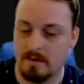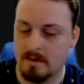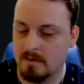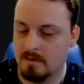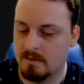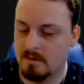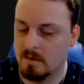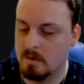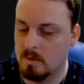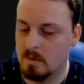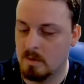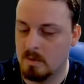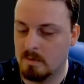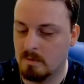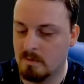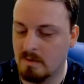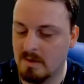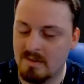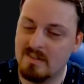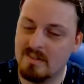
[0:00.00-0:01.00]
So
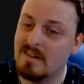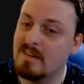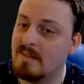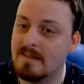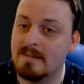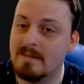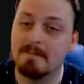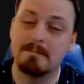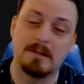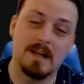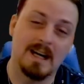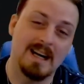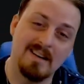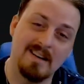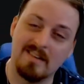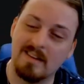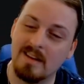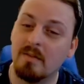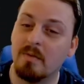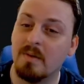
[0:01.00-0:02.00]
let's just try to
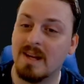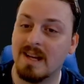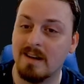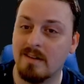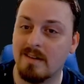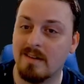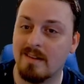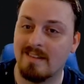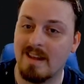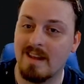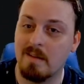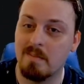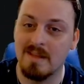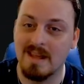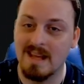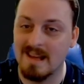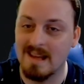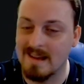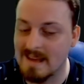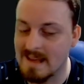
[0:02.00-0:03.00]
see if we can do the same
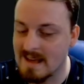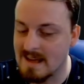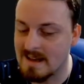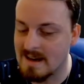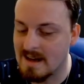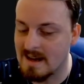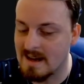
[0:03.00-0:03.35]
thing again.